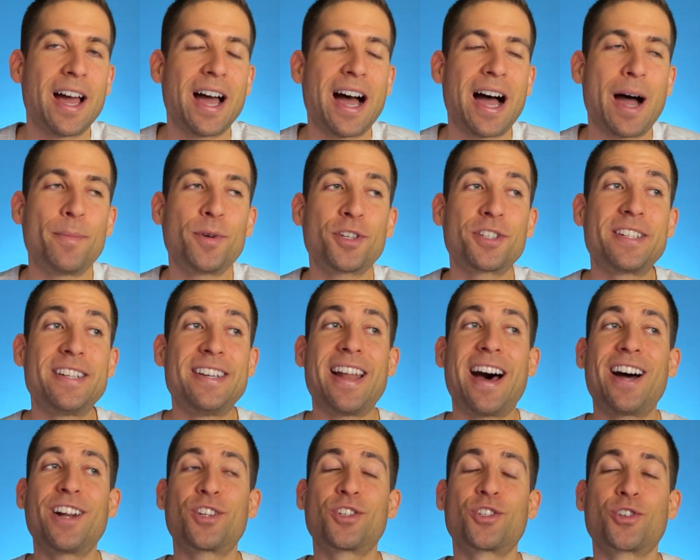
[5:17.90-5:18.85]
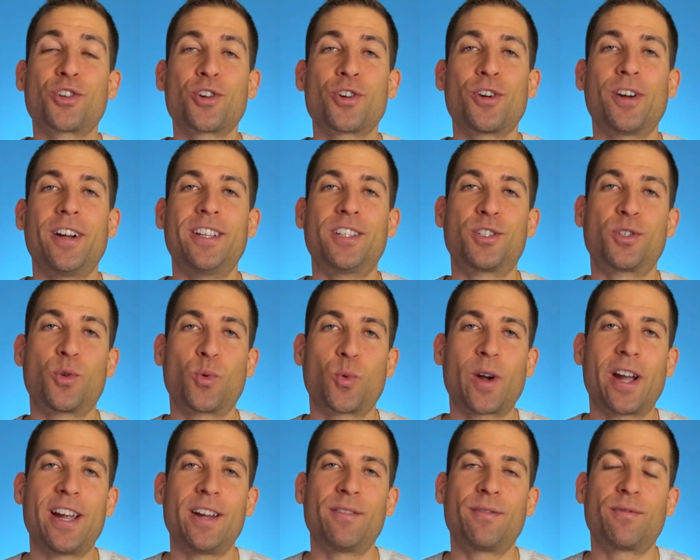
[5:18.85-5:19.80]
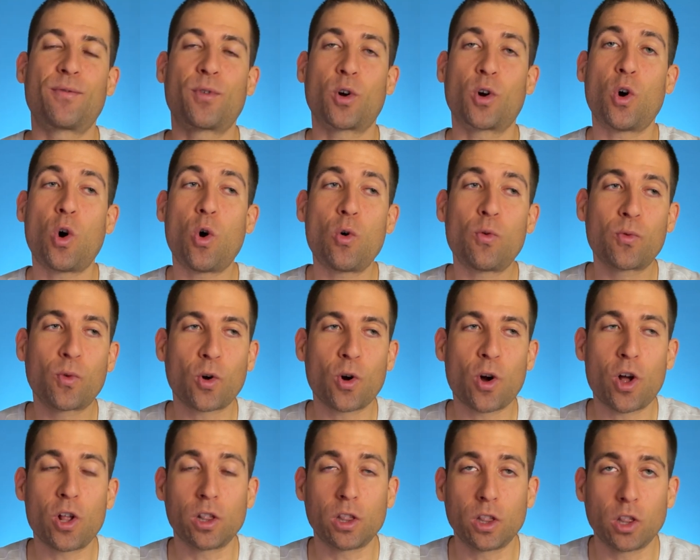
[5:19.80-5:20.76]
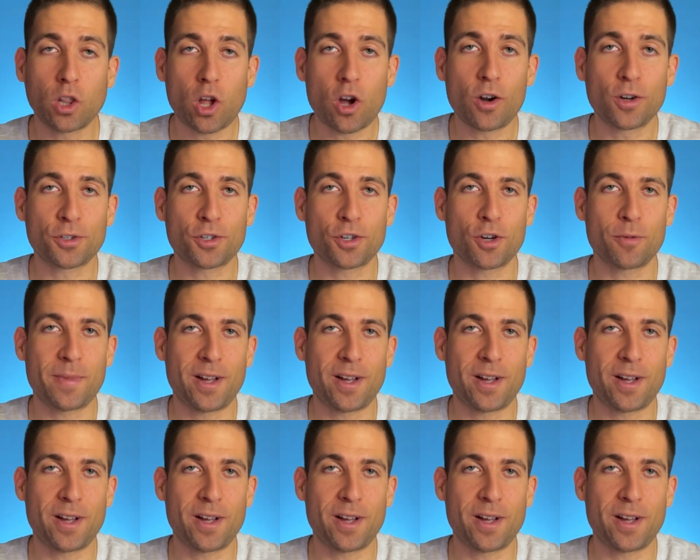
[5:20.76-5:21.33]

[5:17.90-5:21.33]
I'm just not sure it's great for overall long term